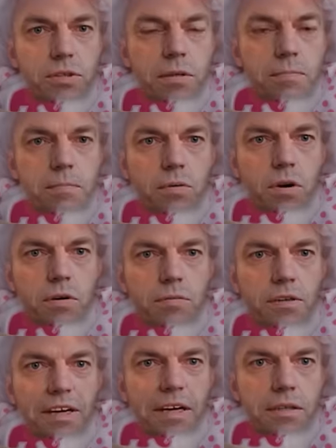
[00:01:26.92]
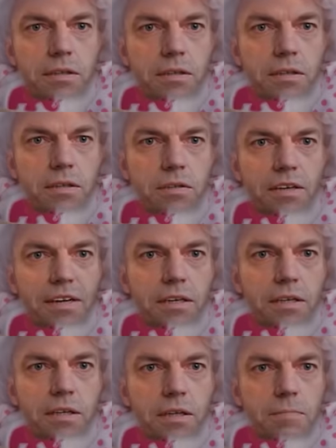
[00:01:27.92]
improv classes are
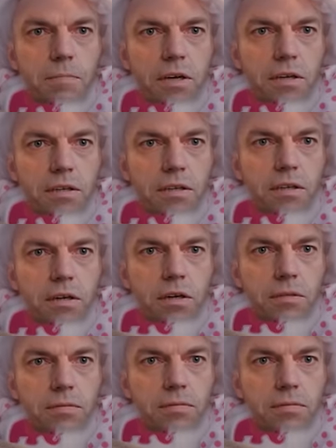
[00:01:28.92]
clearly paying off.